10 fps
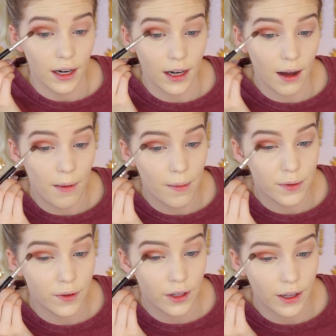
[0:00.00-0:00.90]
I'm
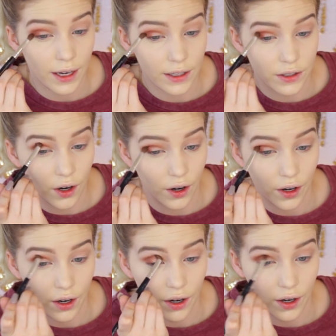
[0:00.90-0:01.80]
doing like a
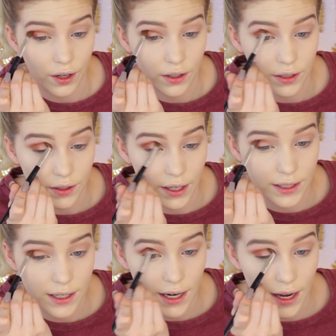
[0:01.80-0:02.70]
darker
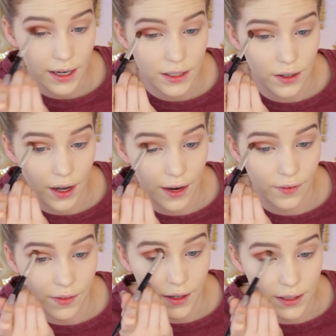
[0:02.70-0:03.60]
lid today, so
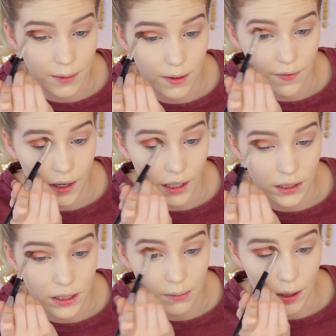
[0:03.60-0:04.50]
everything's going to be
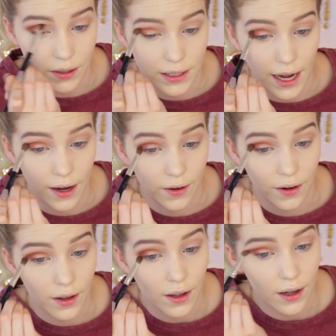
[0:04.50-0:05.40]
very smoked out.